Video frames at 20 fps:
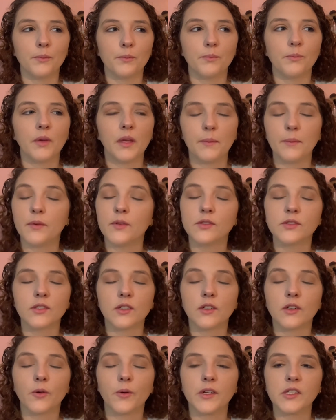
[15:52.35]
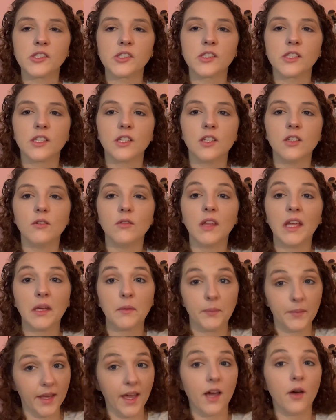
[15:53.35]
people start questioning you, like
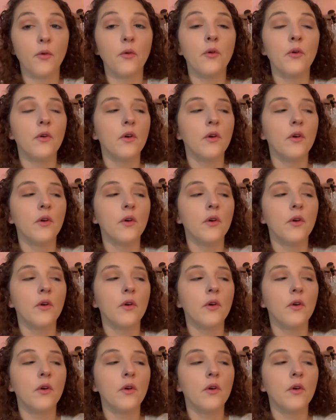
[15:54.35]
meow?